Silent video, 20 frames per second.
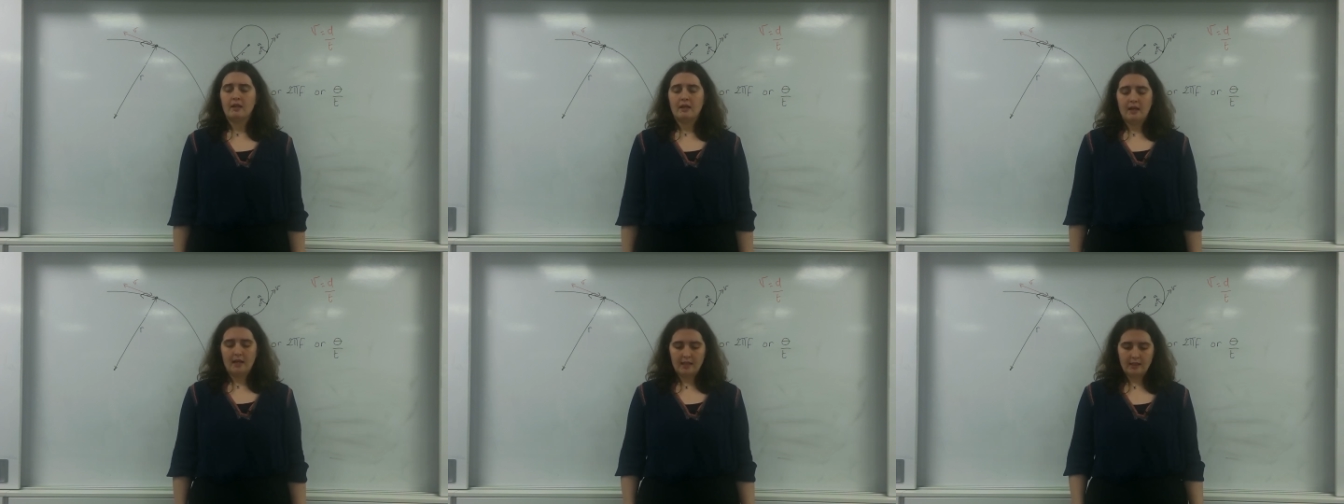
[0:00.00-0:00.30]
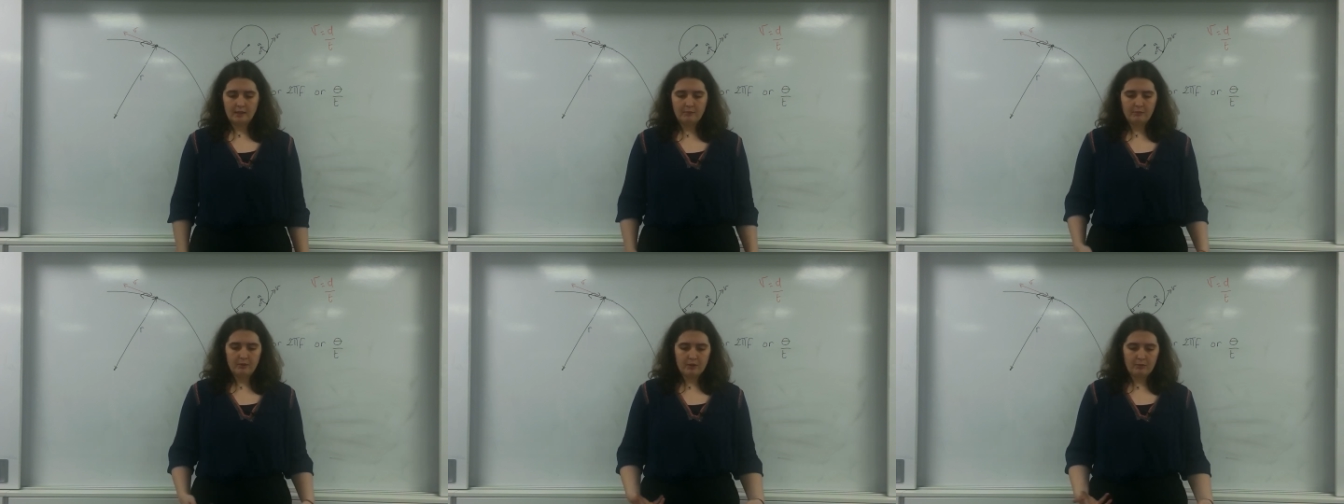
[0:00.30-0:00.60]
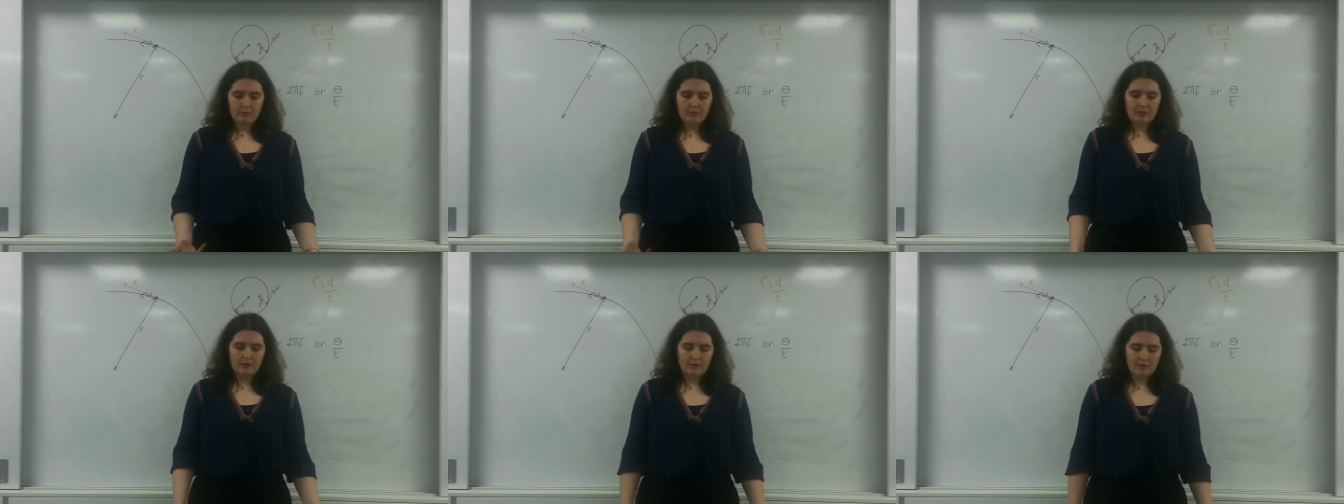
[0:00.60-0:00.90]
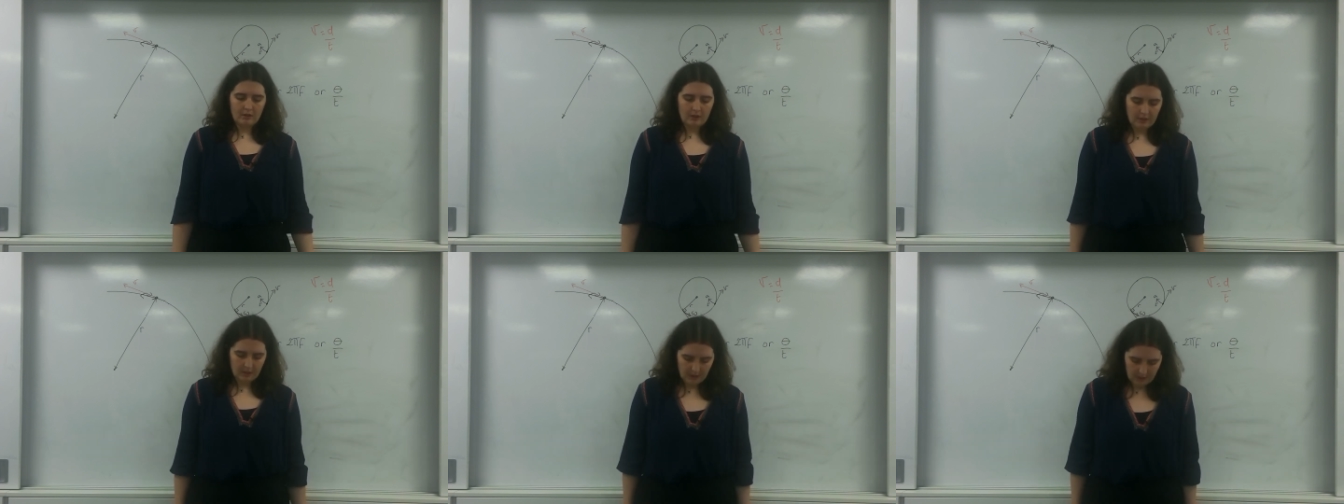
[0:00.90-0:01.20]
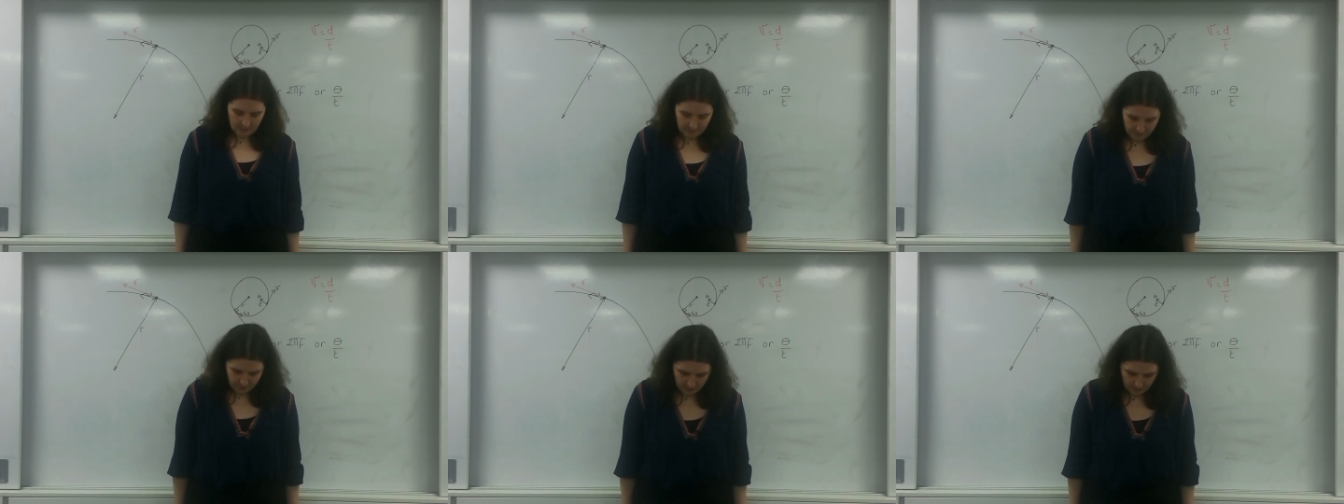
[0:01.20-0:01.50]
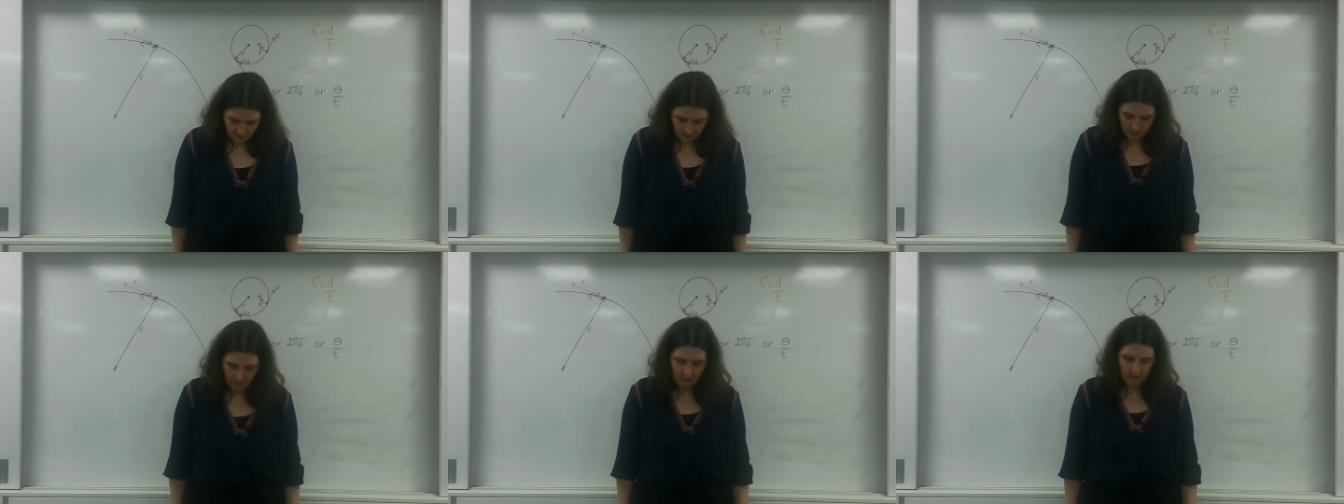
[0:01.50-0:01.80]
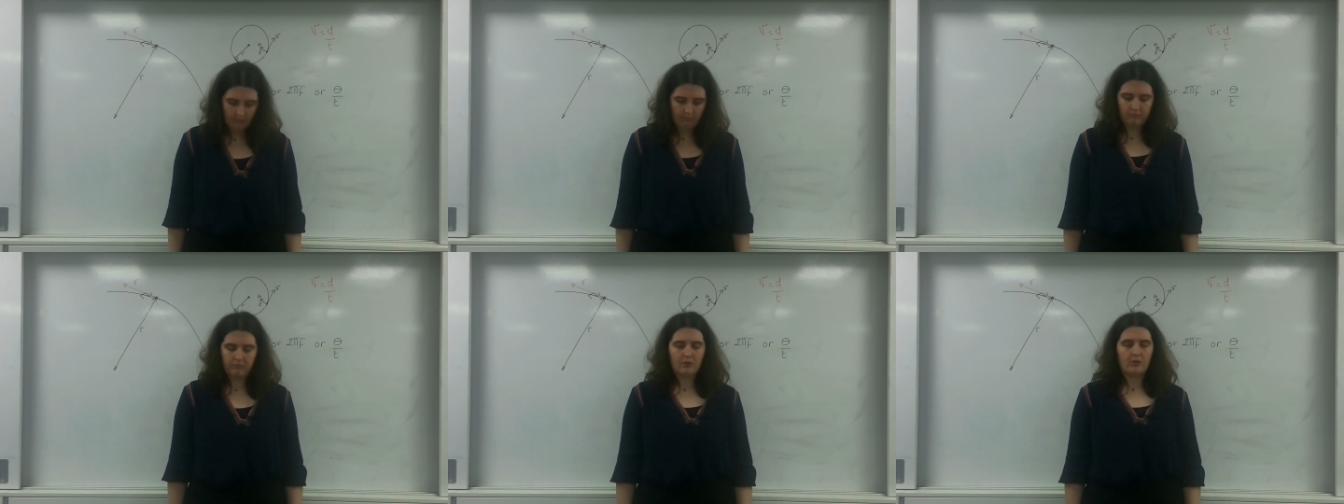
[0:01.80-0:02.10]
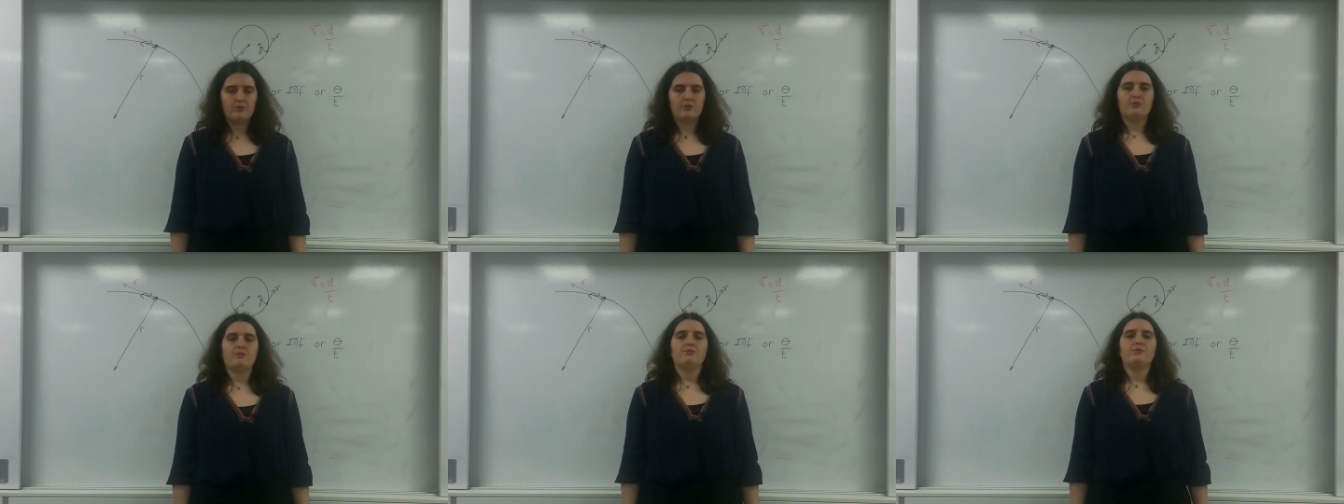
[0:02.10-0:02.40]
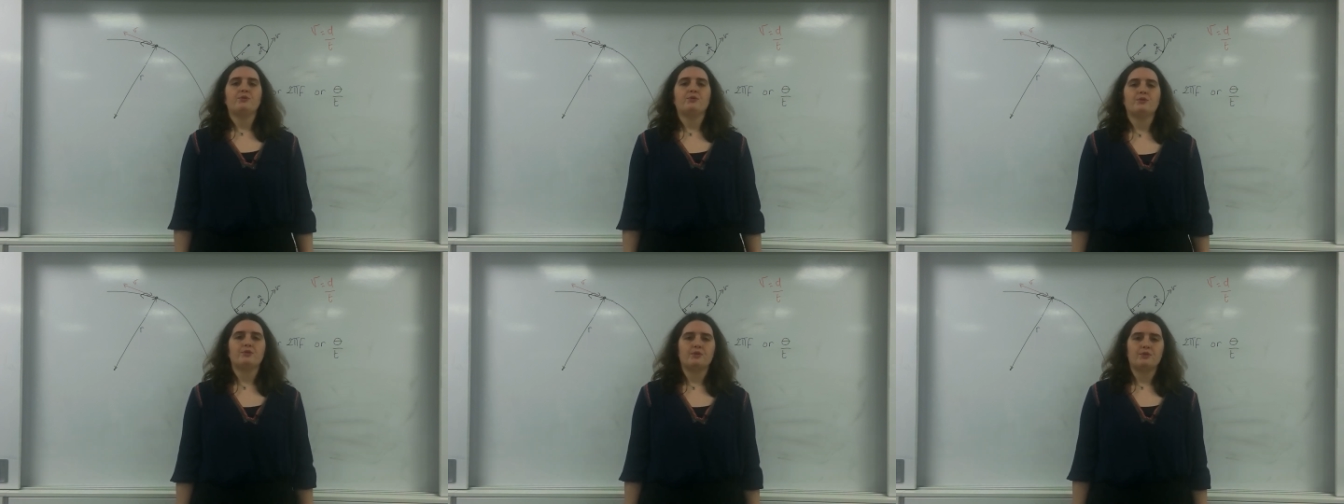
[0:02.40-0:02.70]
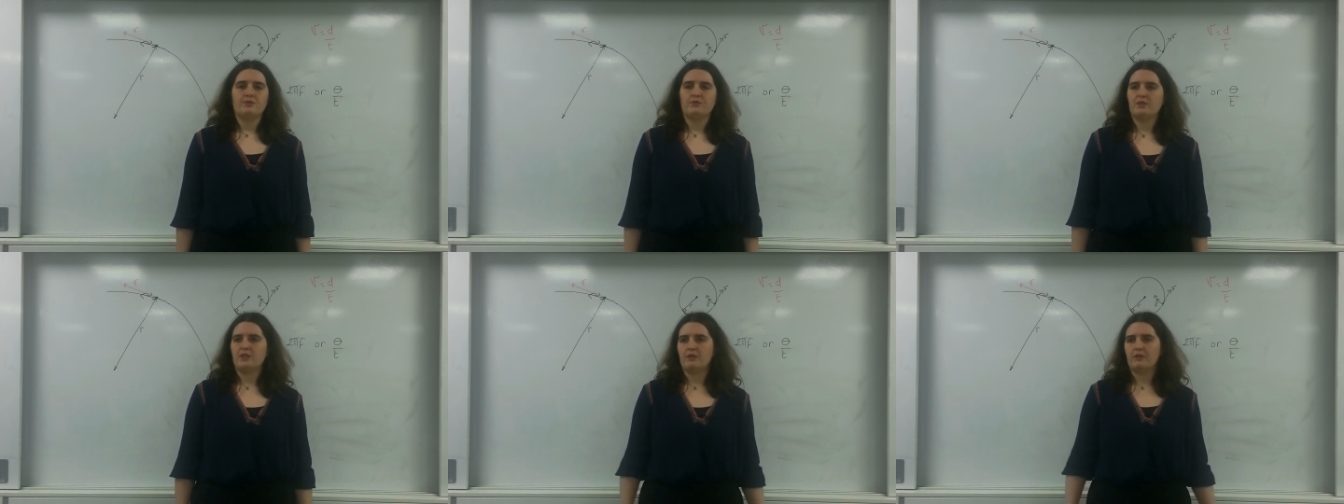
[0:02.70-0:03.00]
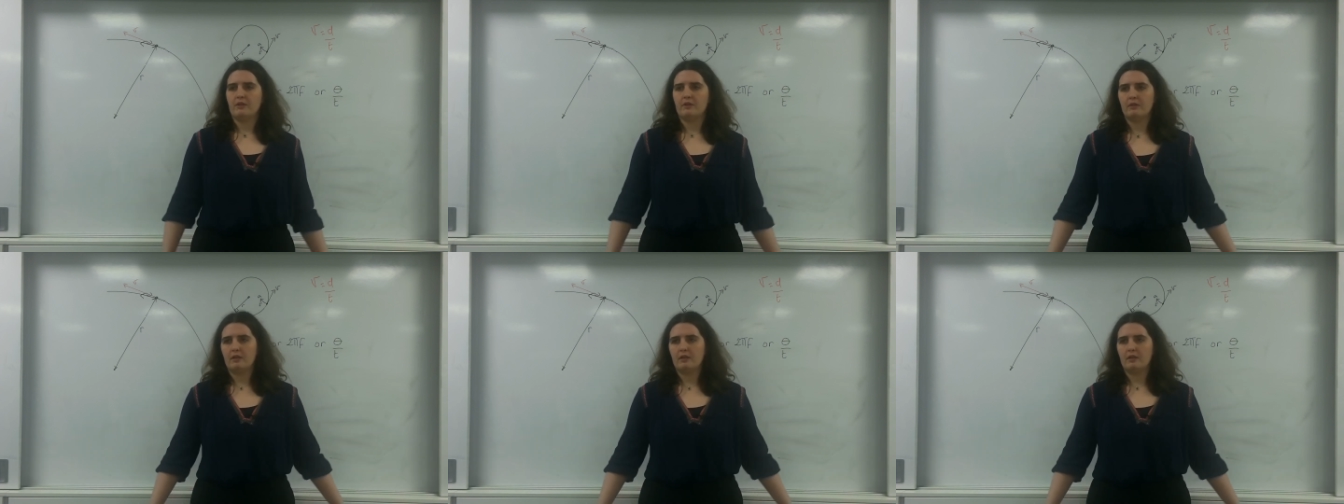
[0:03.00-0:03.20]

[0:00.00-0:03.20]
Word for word: at the moment I have got a constant force of zero,